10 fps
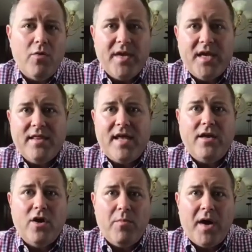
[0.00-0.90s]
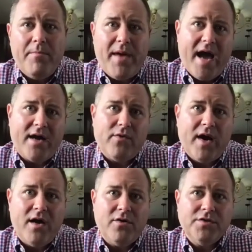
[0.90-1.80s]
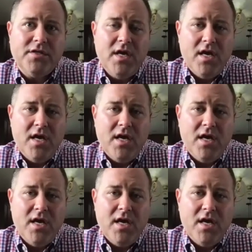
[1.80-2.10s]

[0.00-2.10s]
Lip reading: me, they know my background,